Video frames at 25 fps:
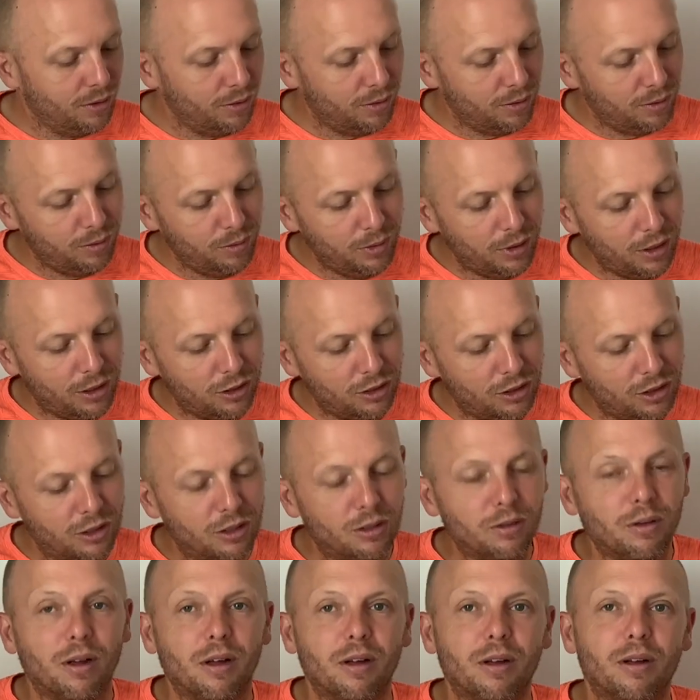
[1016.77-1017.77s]
We are
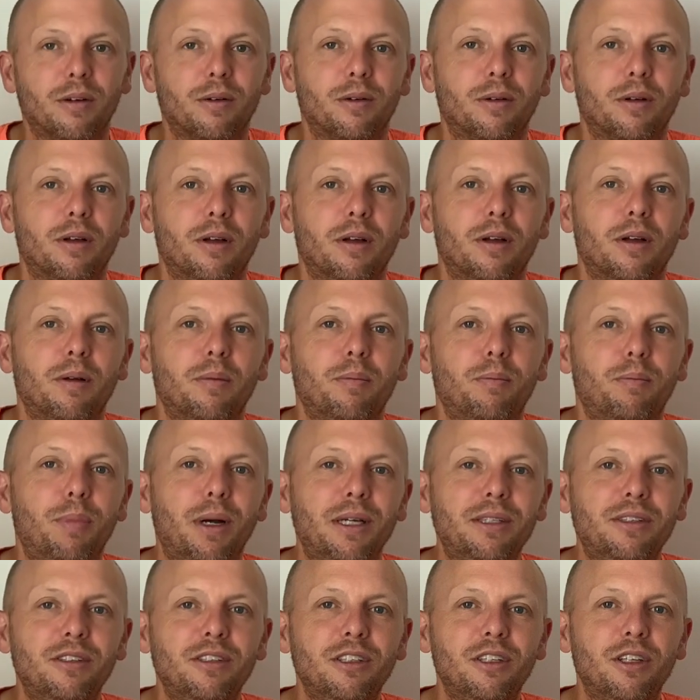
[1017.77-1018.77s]
just
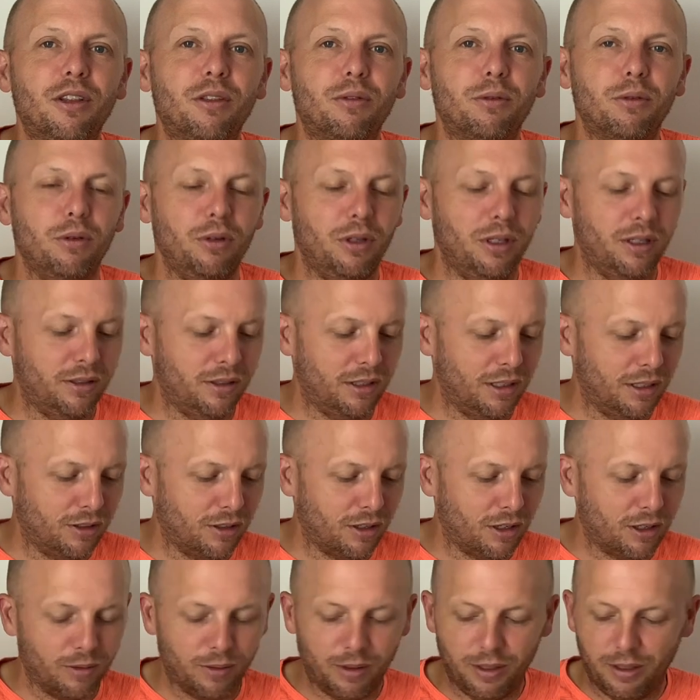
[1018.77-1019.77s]
bustling through these things,
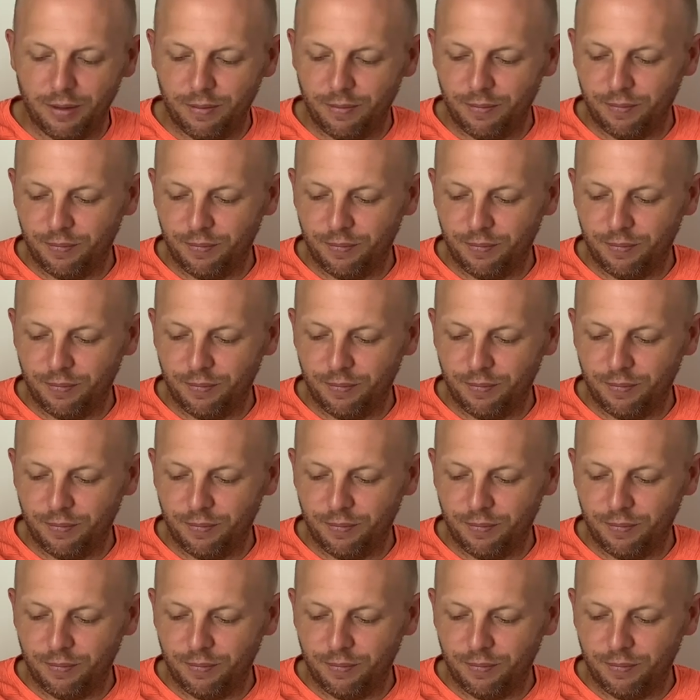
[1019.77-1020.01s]
aren't we?